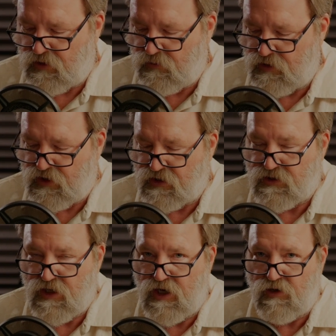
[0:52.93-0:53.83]
because
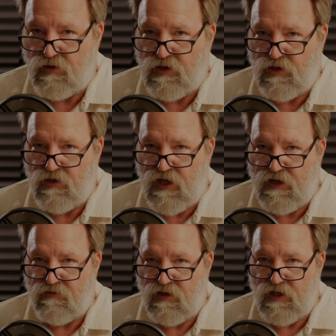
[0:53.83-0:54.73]
not only do they have
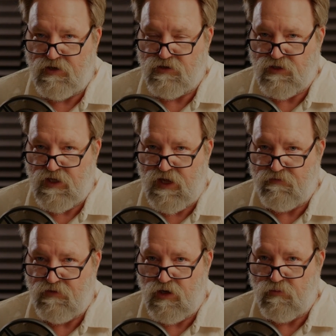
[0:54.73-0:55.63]
letters, they have
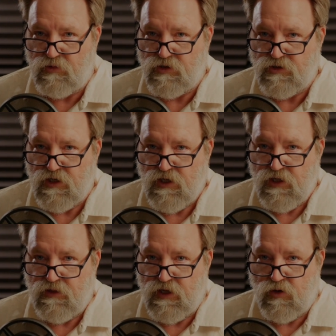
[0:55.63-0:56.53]
numbers
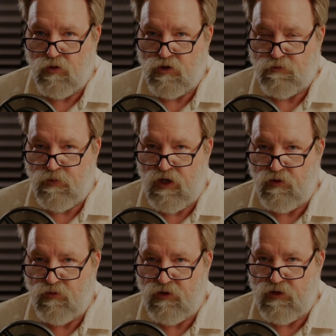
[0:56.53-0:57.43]
that correspond
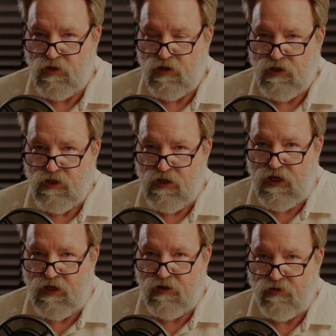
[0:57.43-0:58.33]
with,
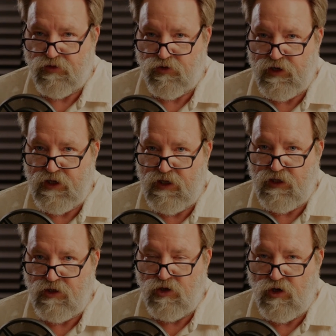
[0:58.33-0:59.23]
like 3,
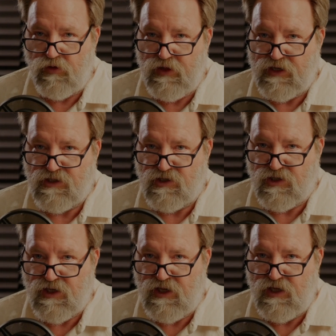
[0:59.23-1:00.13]
you know that's the
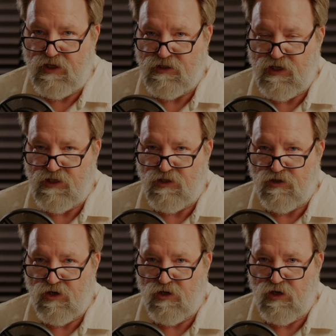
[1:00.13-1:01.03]
C because that's the
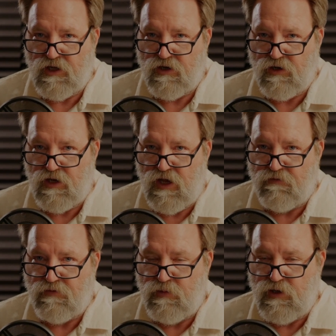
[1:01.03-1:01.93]
third letter in the
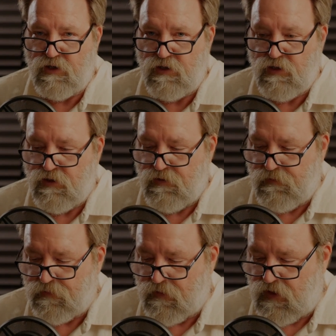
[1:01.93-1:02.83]
alphabet.
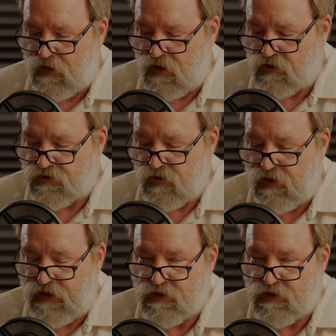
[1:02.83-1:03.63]
It also has